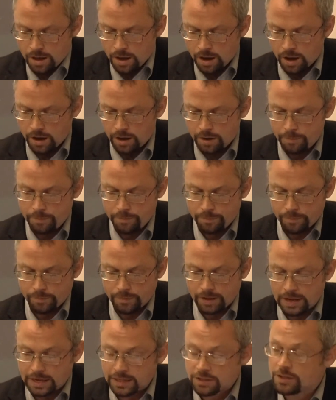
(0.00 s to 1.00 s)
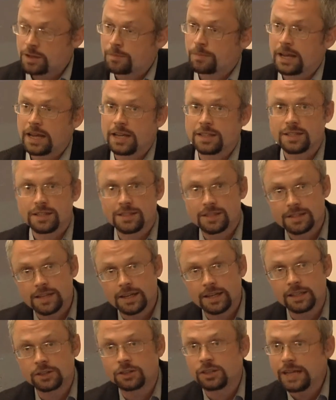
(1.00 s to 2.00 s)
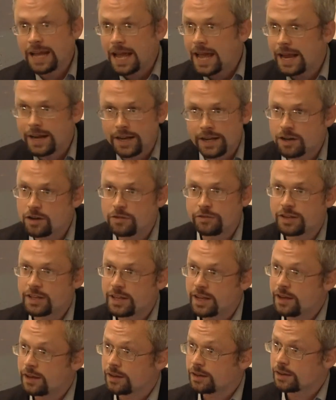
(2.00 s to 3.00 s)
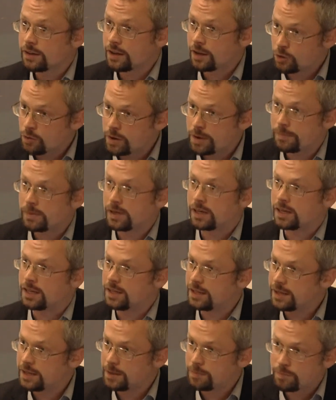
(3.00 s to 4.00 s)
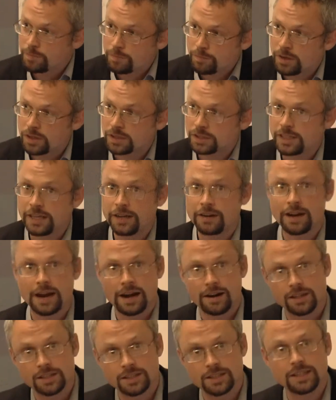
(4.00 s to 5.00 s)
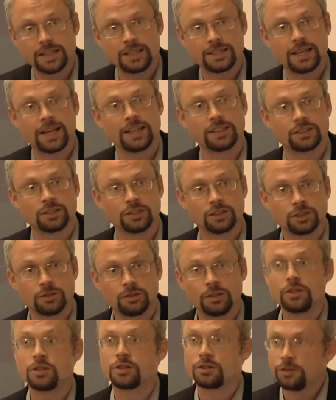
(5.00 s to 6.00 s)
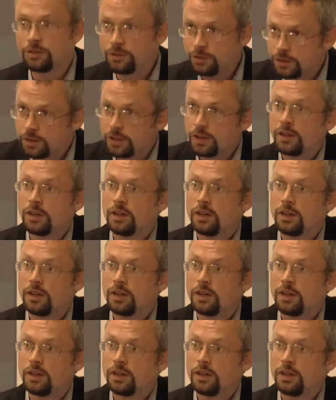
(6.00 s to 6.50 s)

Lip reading: in some cases, literally handing over their equipment and their personnel carriers and their tanks and so on to